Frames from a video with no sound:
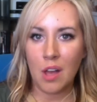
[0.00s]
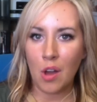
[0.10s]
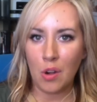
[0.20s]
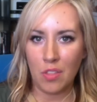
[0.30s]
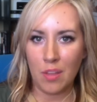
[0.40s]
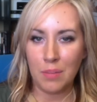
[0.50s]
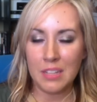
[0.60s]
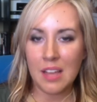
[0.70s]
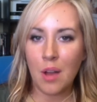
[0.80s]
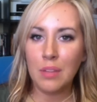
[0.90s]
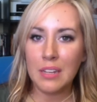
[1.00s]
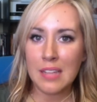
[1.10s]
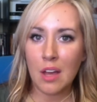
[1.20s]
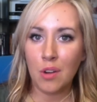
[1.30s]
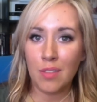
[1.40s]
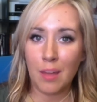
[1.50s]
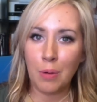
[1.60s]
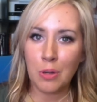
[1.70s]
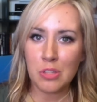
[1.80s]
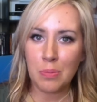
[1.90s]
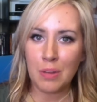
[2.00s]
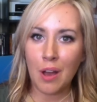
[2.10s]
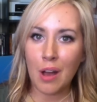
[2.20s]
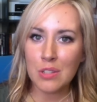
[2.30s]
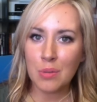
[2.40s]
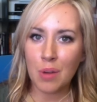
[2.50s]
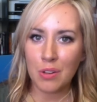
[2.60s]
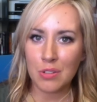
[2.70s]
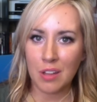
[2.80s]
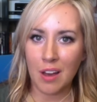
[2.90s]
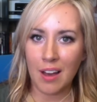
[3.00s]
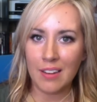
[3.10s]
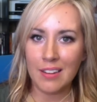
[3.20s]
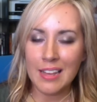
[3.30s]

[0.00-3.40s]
honor them. Because not only does that honor that person, but it also honors God.